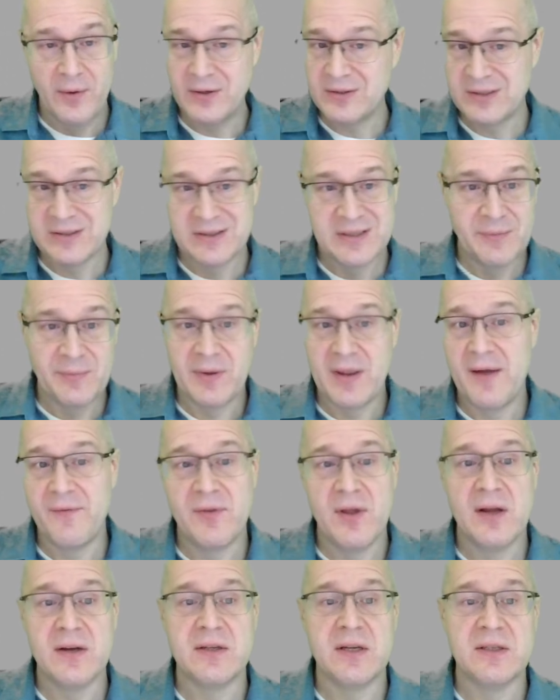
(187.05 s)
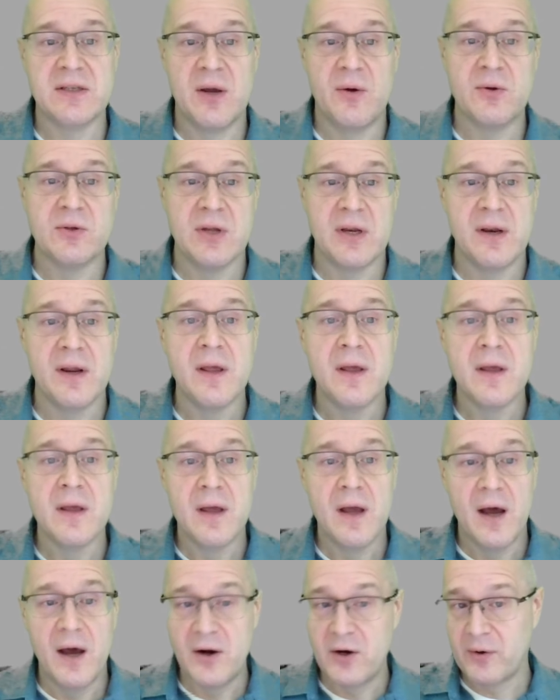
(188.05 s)
This is something I've done since I was in
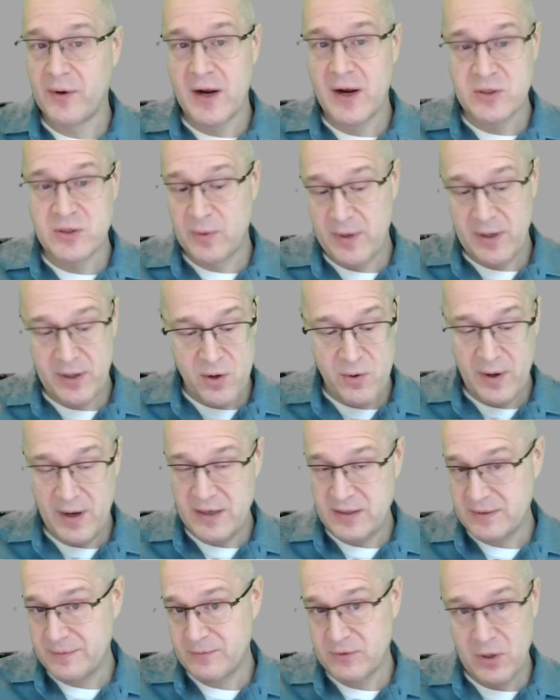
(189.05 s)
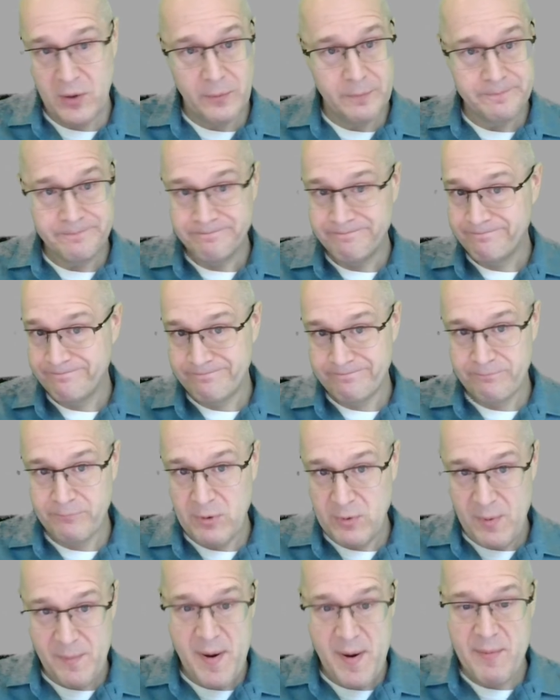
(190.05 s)
undergraduate like you guys. So,
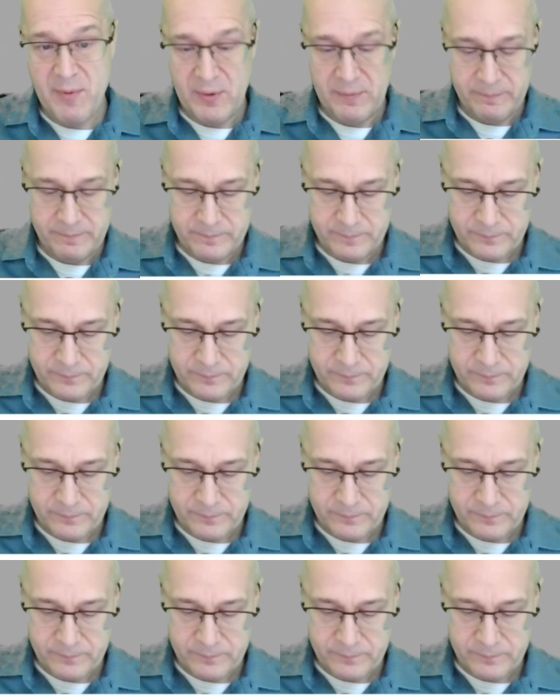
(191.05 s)
but remember,